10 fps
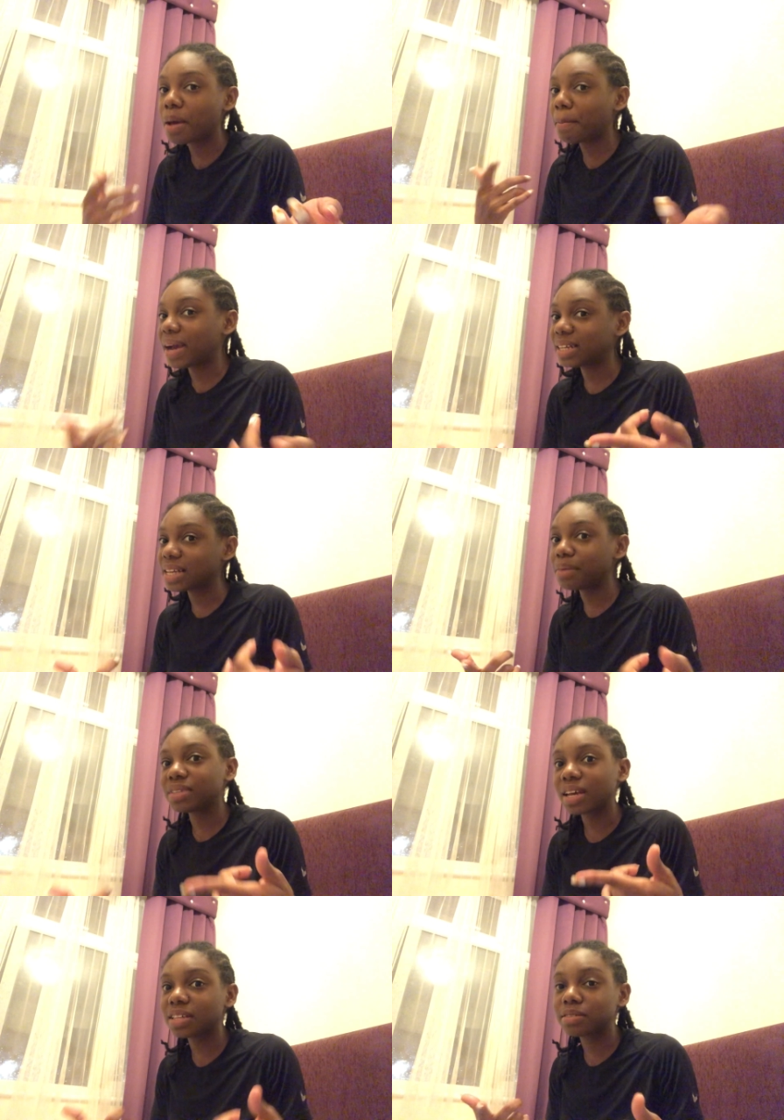By the time she
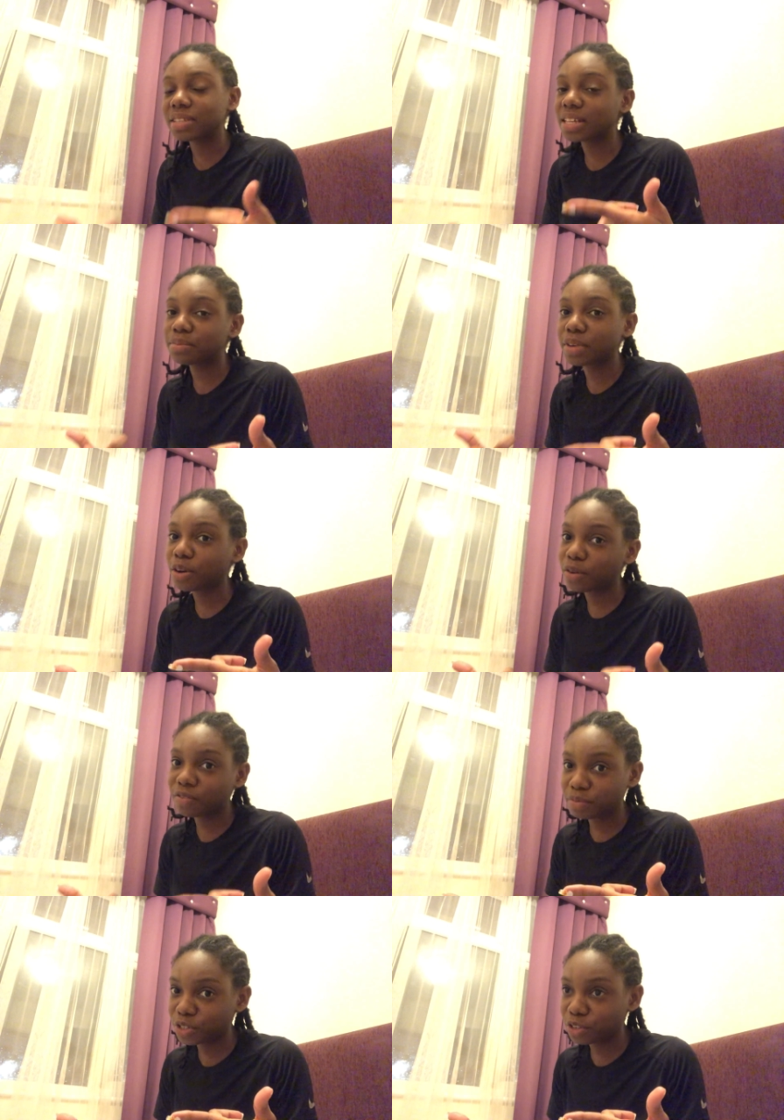sent me a
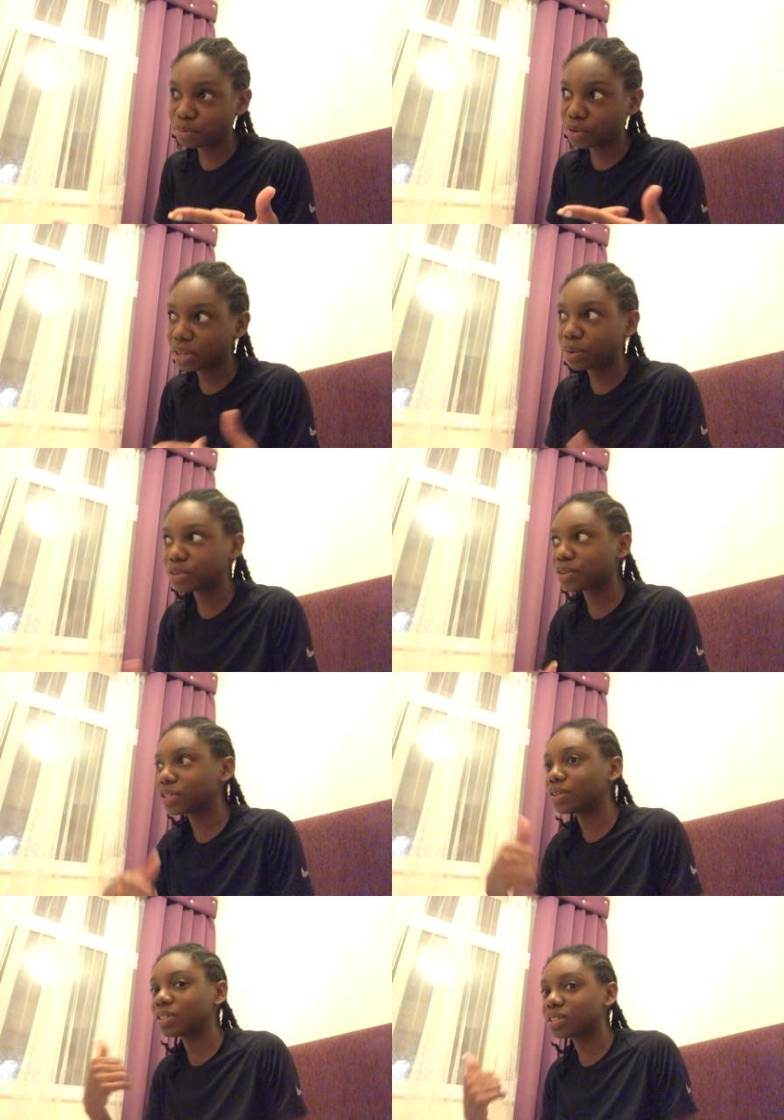confirmation mail, I was already
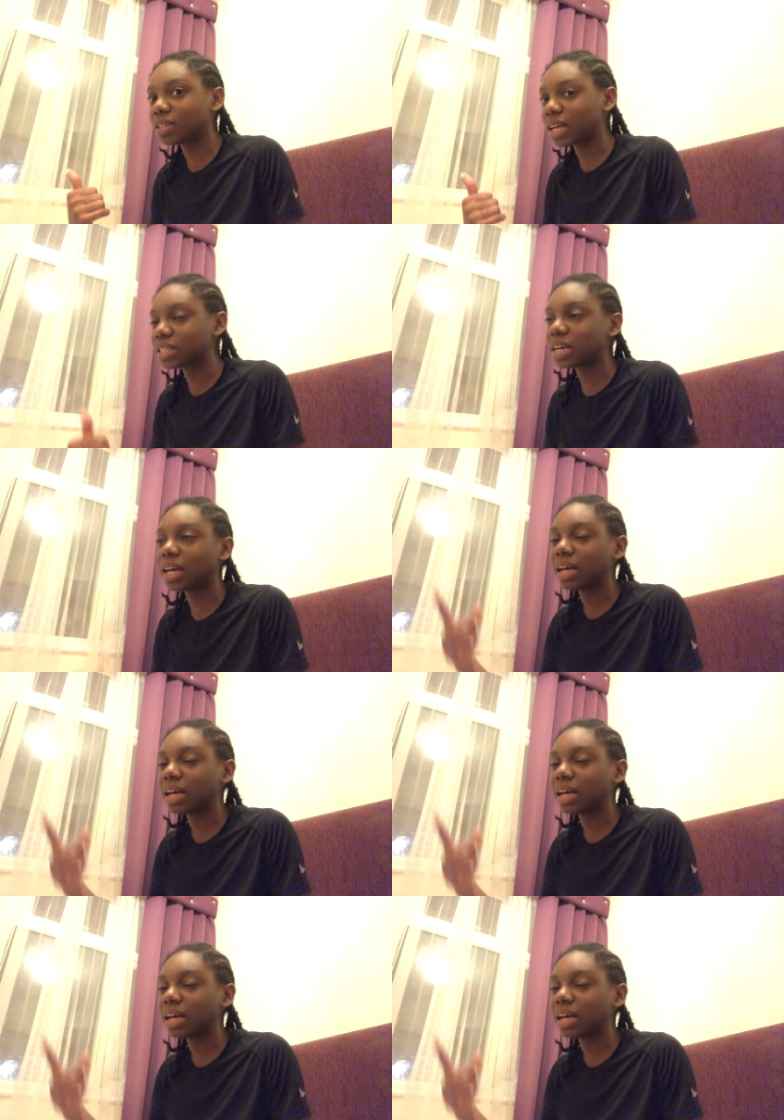on the other side.